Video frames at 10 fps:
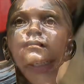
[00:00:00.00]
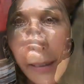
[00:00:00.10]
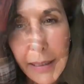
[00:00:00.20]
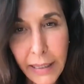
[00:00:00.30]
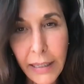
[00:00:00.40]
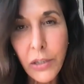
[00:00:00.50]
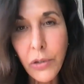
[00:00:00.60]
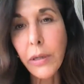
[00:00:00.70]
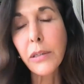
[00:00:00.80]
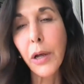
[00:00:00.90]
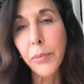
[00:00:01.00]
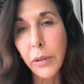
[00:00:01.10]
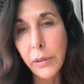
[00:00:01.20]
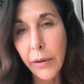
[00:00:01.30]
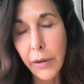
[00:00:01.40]
State Street Global
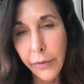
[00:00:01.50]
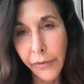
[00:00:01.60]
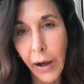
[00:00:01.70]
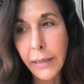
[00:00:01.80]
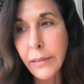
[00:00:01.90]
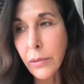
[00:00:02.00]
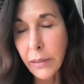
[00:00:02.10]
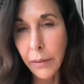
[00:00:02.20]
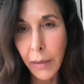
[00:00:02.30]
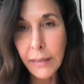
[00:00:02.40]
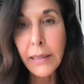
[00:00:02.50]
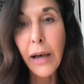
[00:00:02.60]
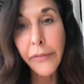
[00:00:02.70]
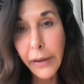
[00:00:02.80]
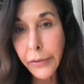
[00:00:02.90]
Advisors and myself
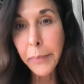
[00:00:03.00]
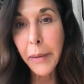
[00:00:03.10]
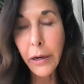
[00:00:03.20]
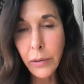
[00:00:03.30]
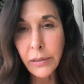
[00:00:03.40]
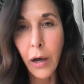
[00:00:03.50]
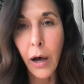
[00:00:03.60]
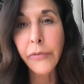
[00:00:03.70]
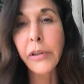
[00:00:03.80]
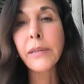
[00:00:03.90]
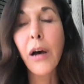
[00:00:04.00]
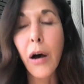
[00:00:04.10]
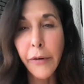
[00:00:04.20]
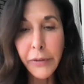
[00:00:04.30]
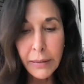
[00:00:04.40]
and the mayor's
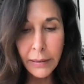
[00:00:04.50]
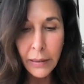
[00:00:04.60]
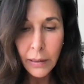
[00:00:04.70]
office